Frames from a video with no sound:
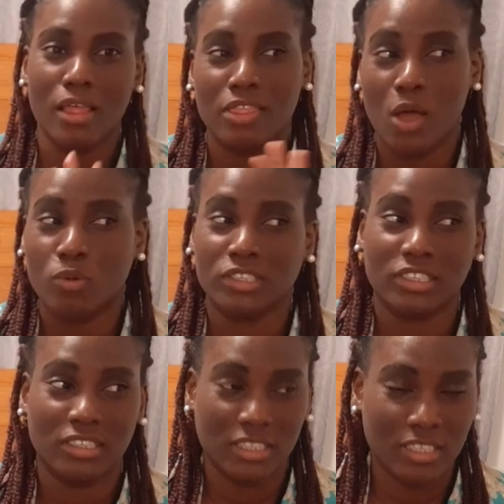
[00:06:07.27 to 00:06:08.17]
That was a
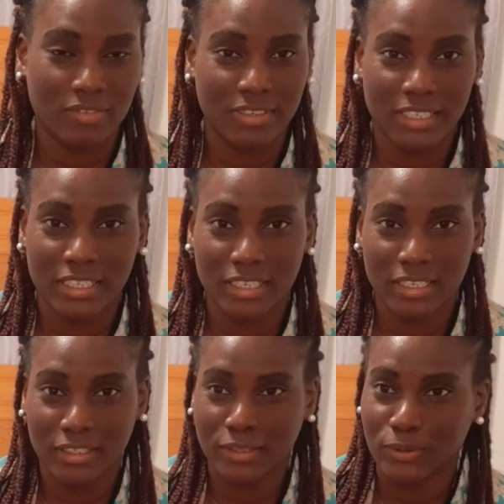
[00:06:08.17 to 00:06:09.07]
steal of a
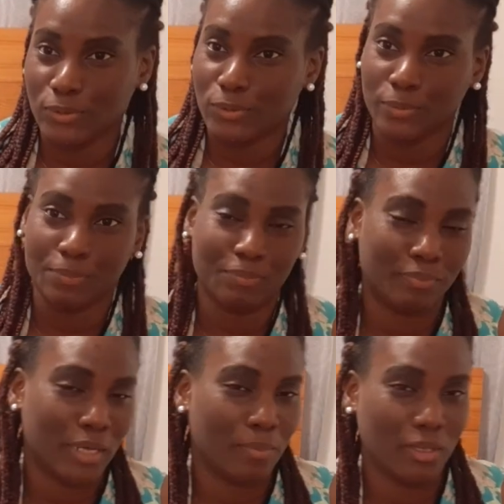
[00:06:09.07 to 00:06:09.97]
deal, so
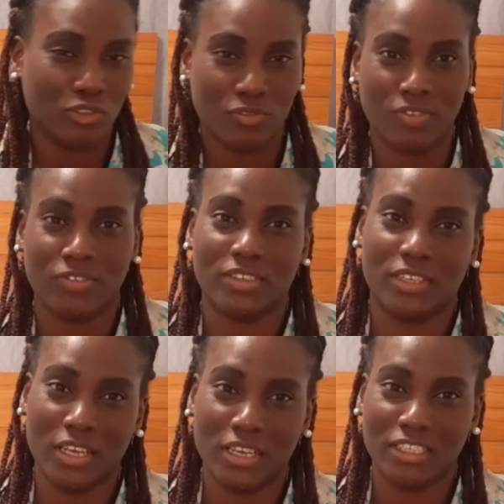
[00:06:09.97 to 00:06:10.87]
I'm not sure if the
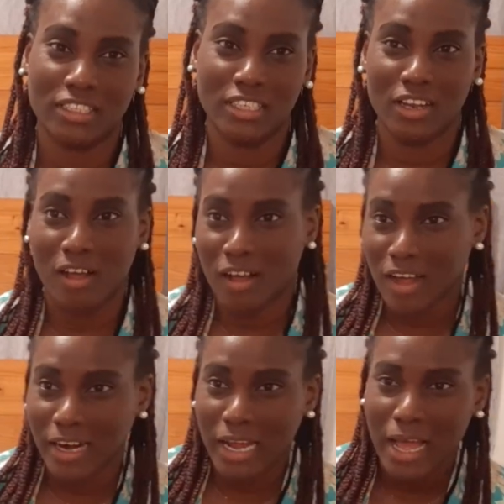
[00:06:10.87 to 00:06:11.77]
sale is still
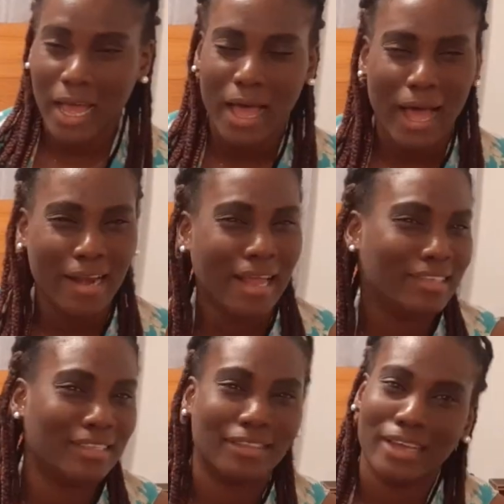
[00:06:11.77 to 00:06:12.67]
on. And that's
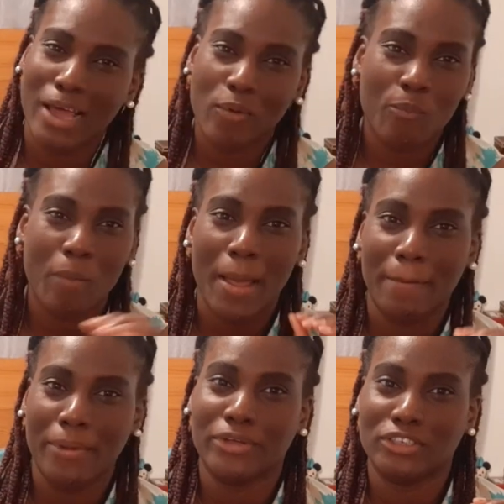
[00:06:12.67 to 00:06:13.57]
the thing, I
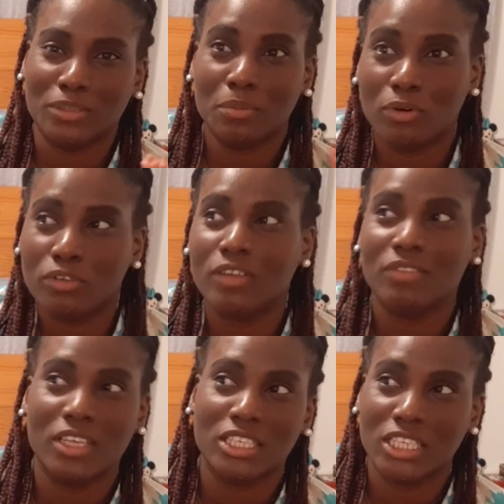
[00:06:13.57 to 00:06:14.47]
purchased most of
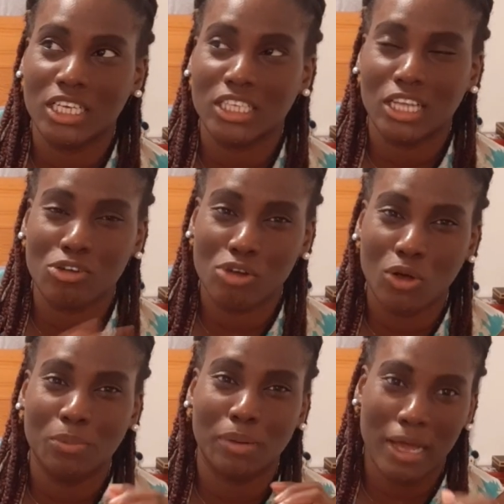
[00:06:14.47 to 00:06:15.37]
these things
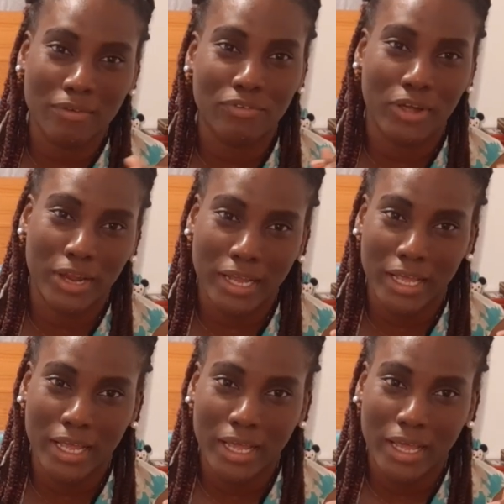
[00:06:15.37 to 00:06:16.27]
around Black Friday,
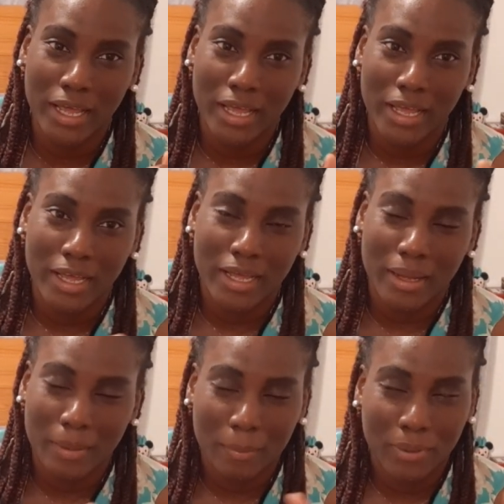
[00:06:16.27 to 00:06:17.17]

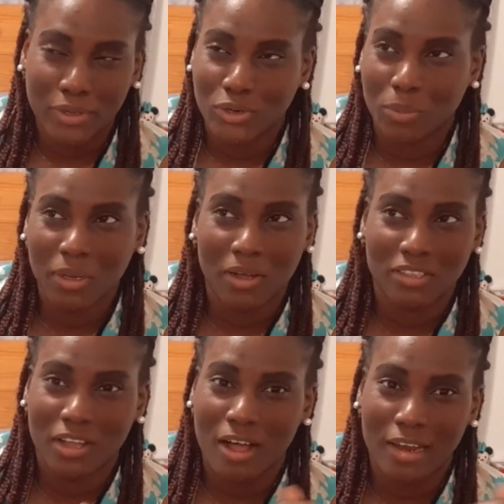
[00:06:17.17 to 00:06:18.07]
but you know, because
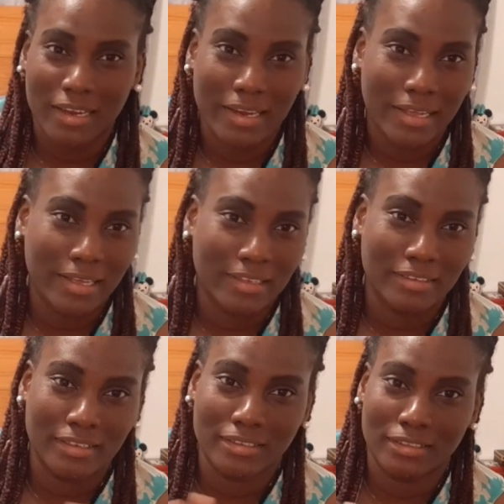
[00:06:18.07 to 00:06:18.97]
the holidays
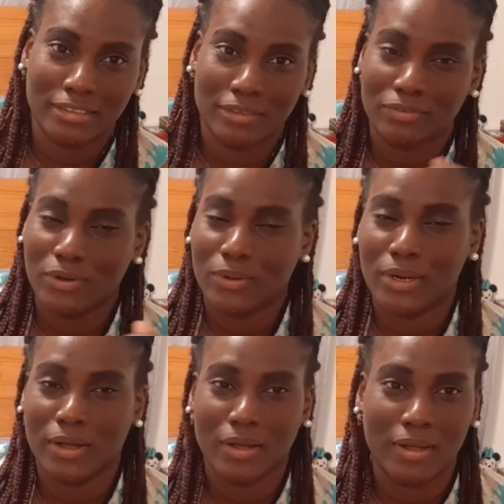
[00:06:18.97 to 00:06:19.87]
and stuff
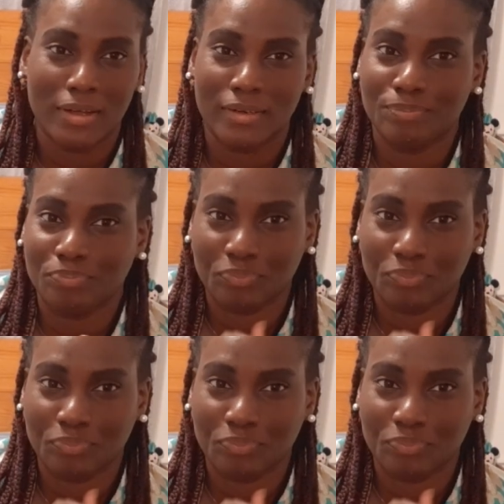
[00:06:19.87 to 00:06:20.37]
going on,